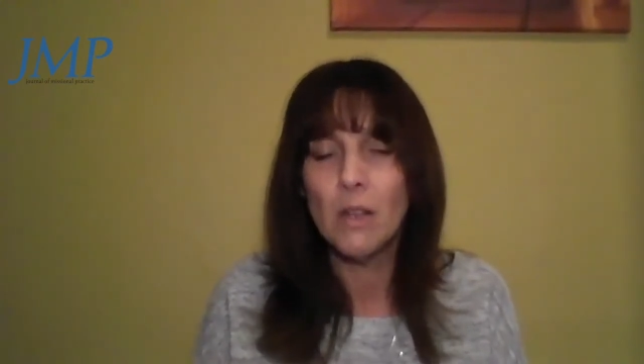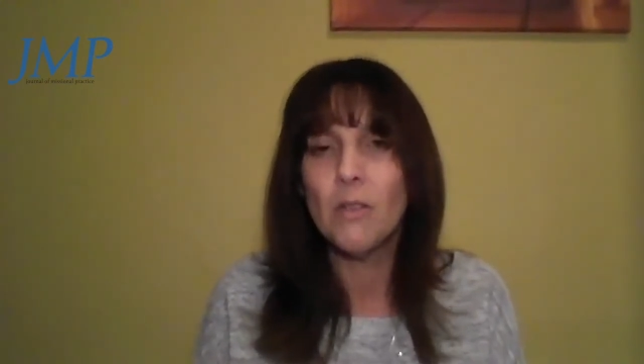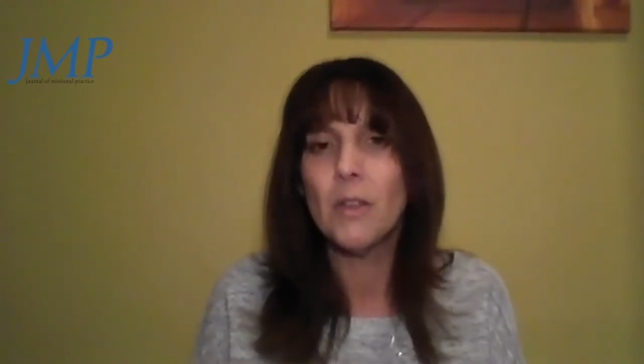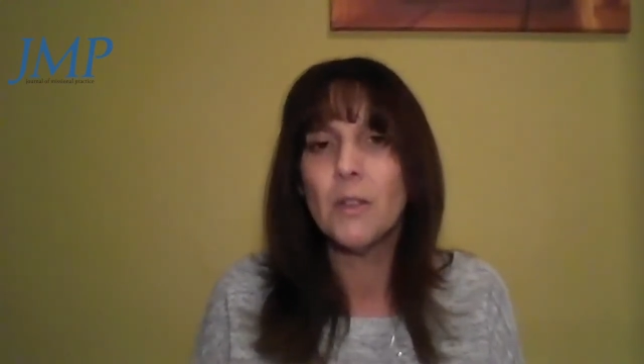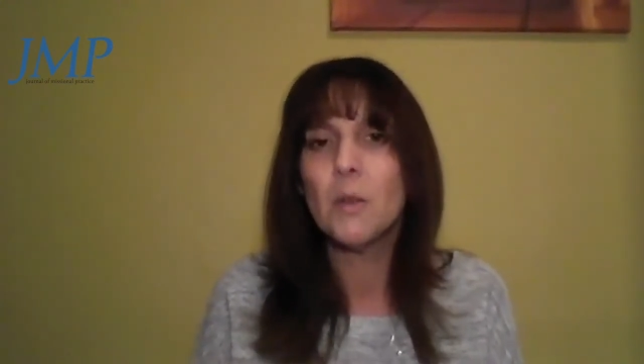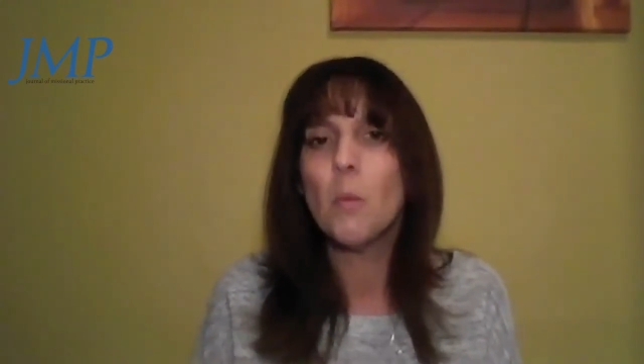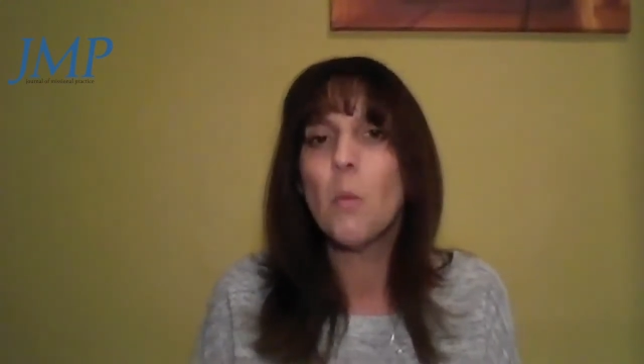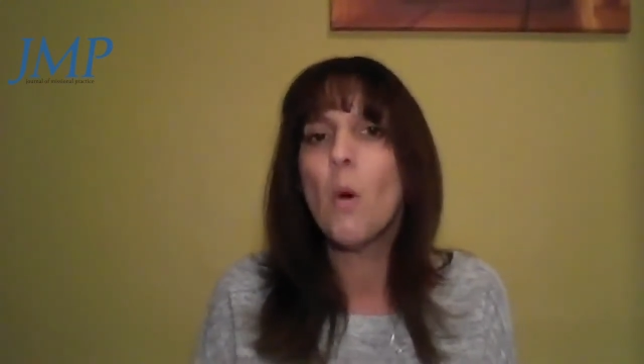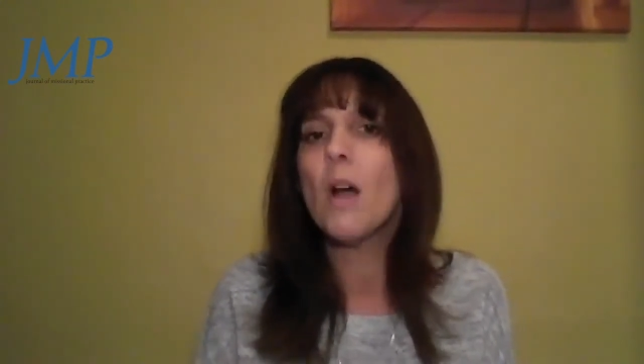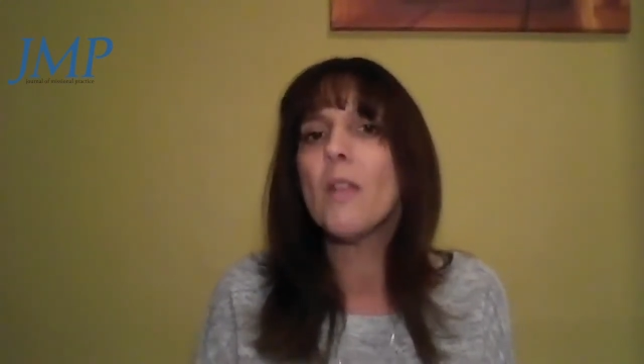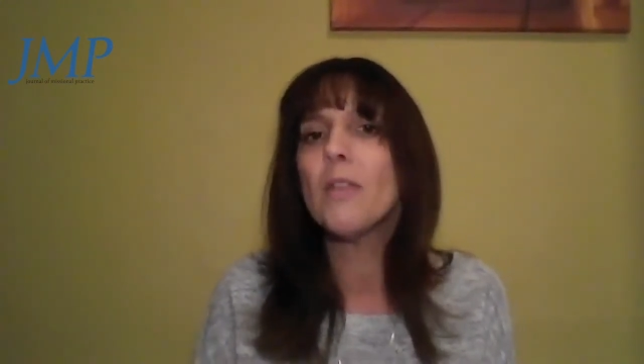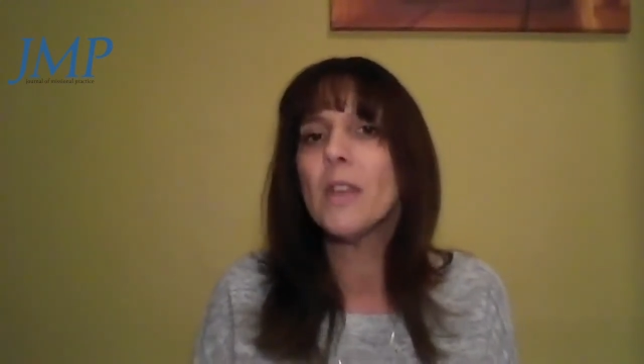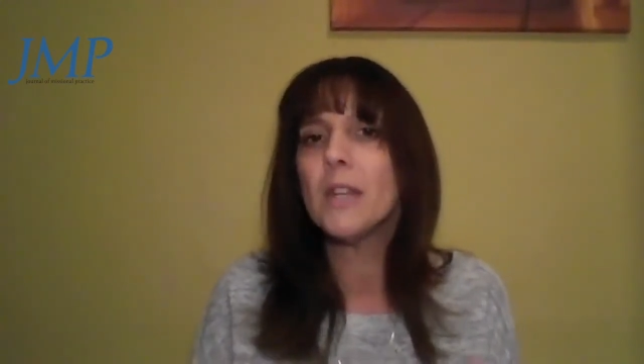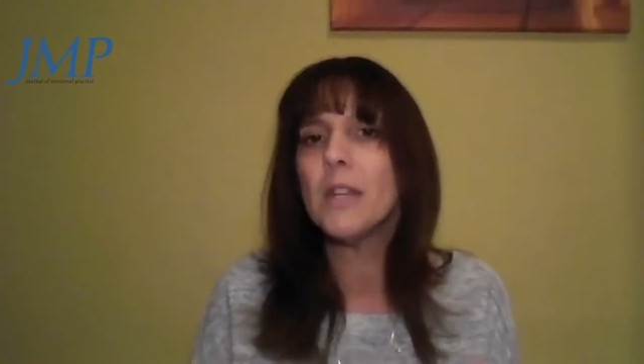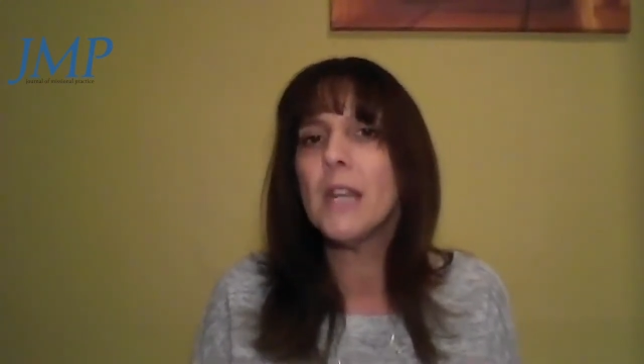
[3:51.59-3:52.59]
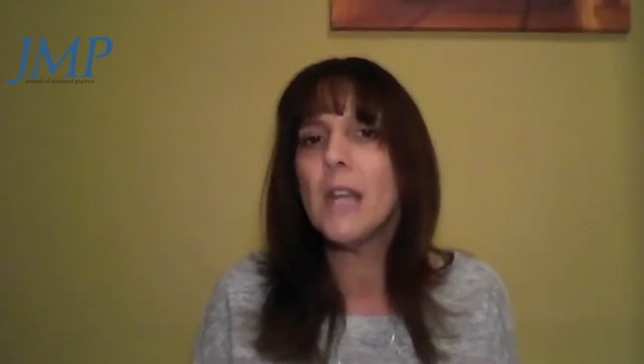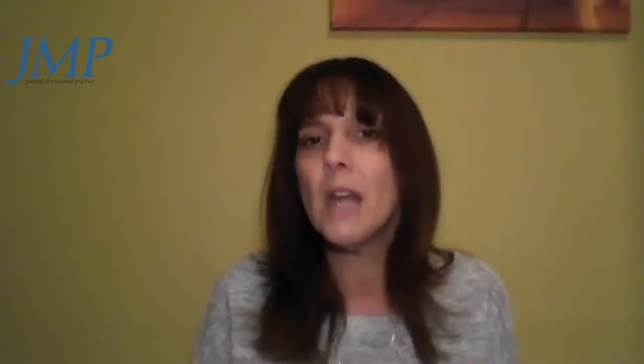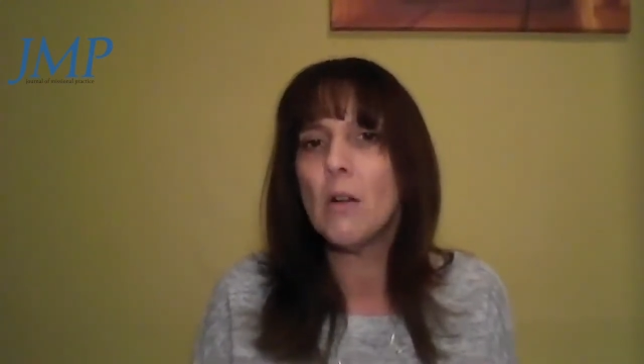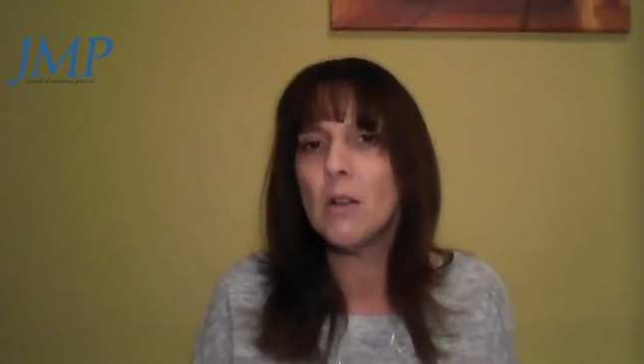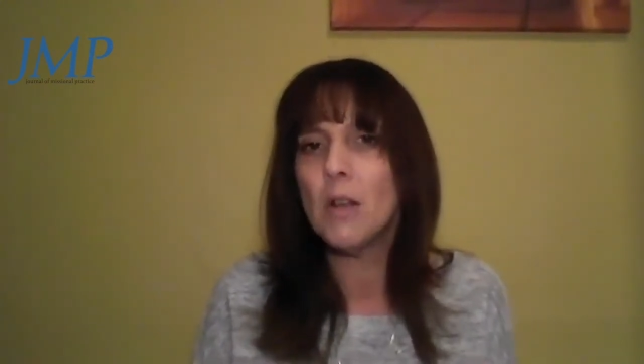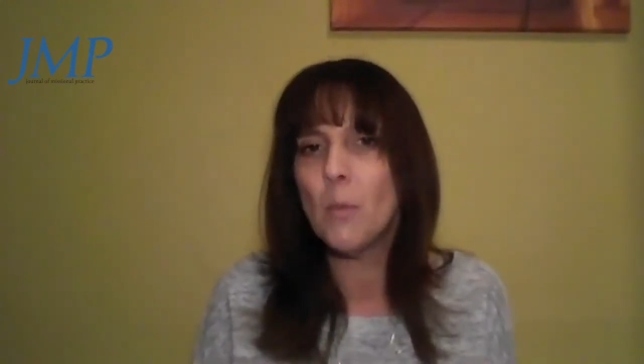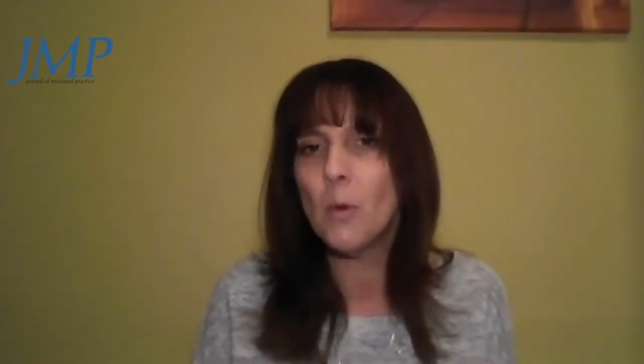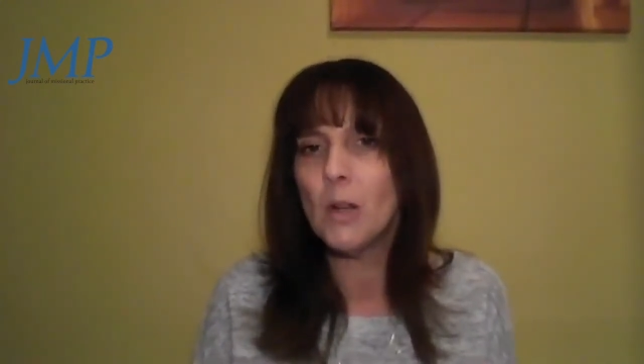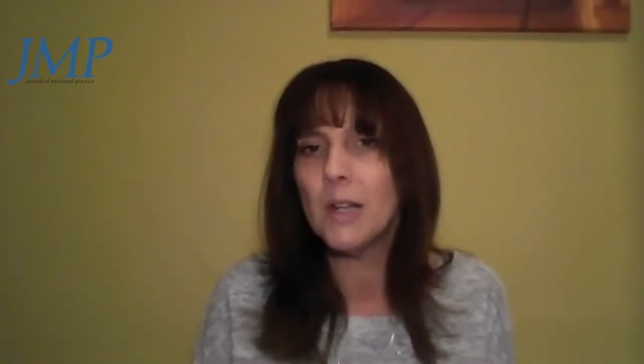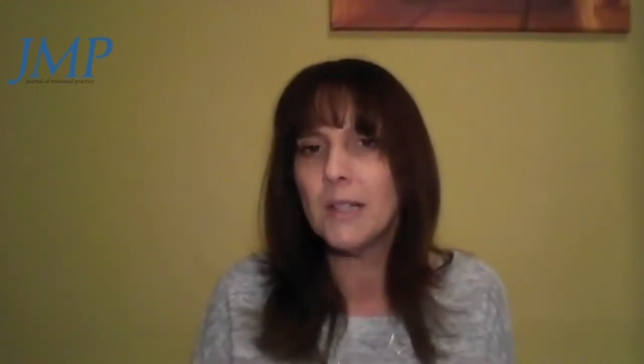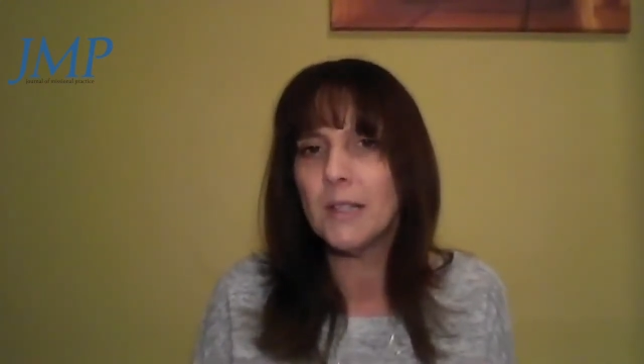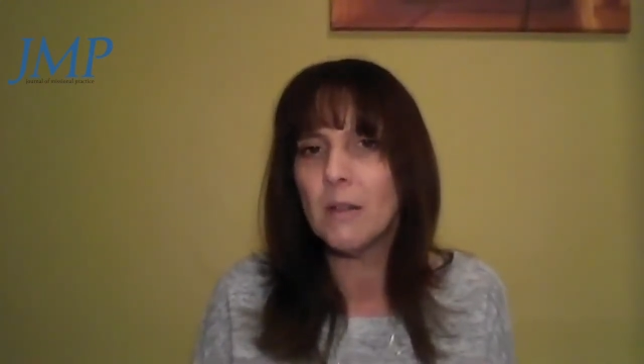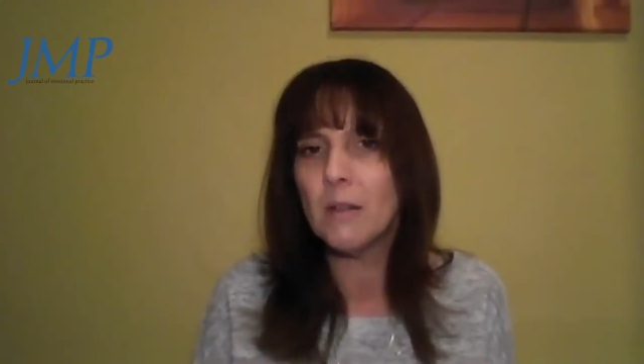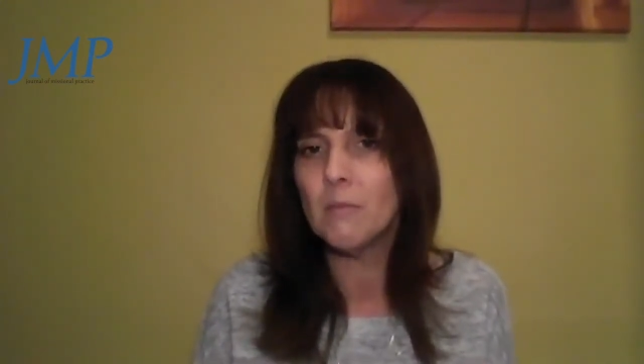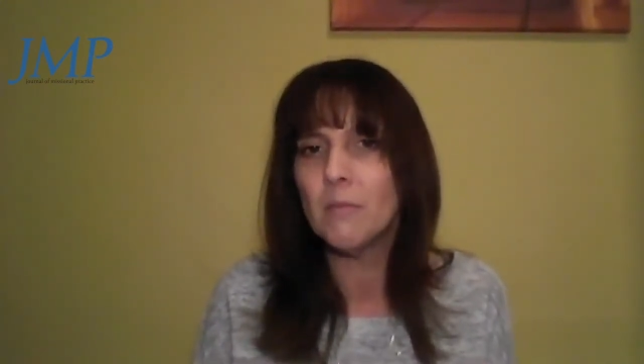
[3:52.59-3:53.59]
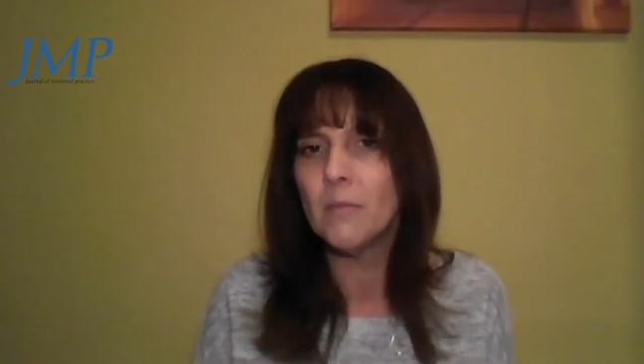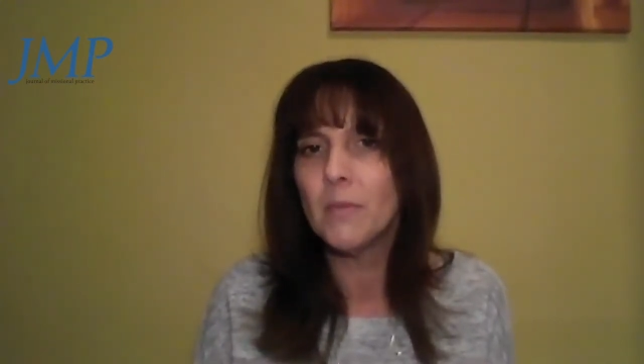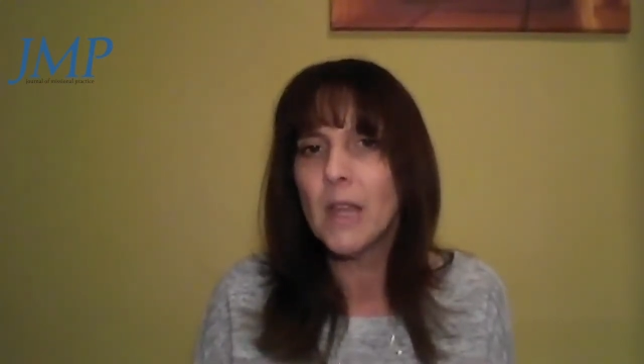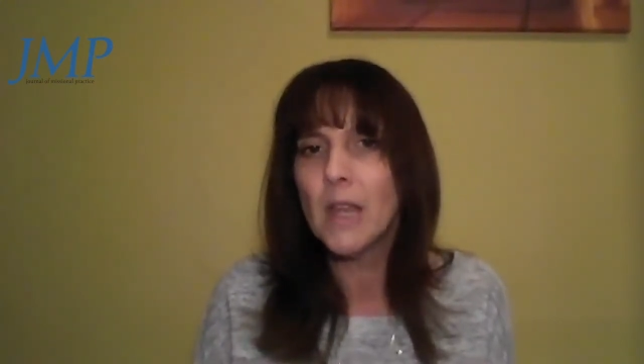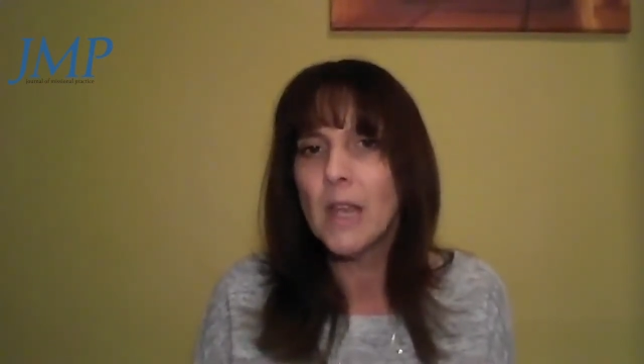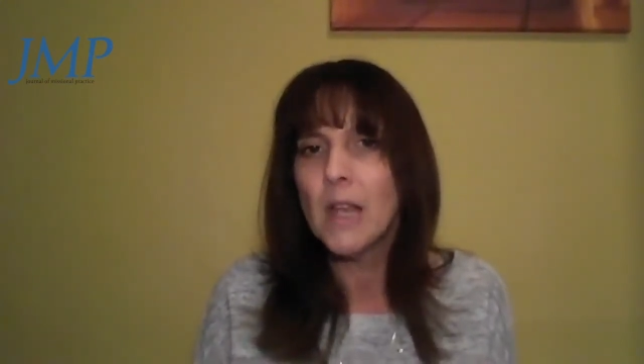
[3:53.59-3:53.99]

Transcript: than the one that neoliberalism.